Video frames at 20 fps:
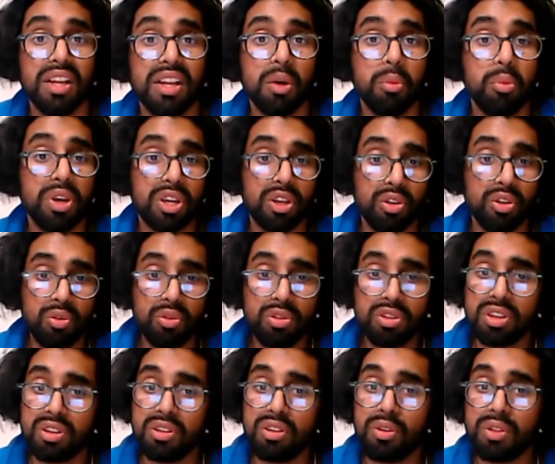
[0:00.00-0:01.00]
We can
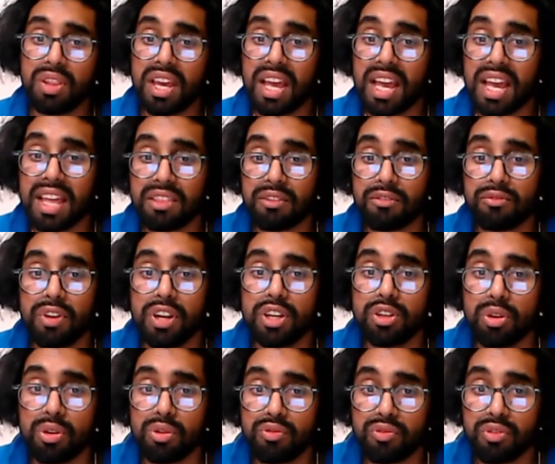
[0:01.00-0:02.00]
also note that at the
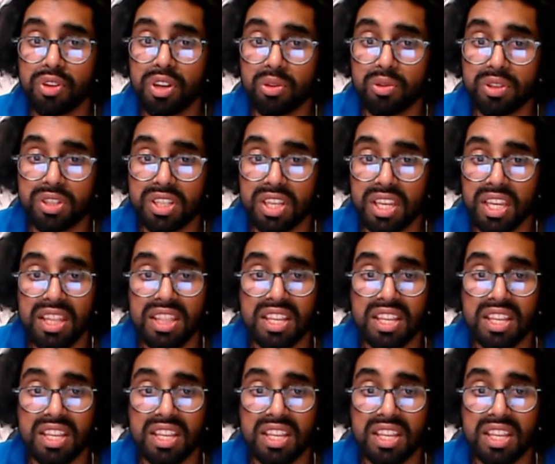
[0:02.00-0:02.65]
threshold frequency,